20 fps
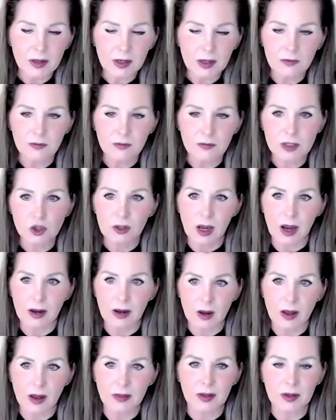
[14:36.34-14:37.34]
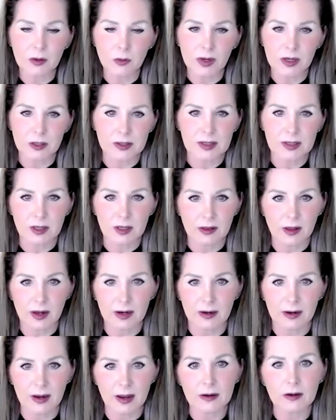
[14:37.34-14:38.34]
eventually, I, I, think we could see that
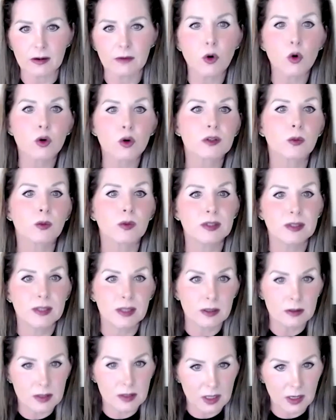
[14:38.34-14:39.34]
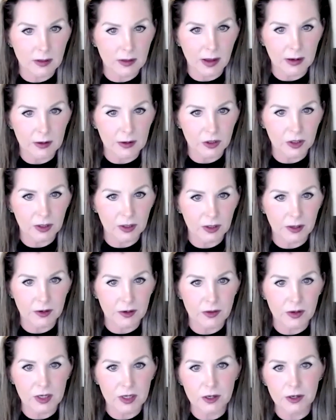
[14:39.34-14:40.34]
again. Of course, we did see that earlier
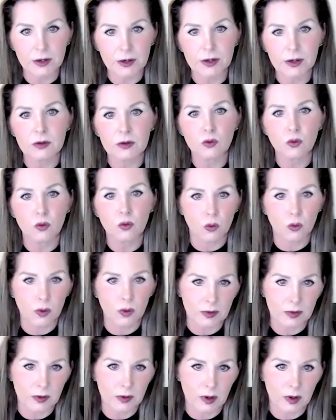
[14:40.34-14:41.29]
in the year with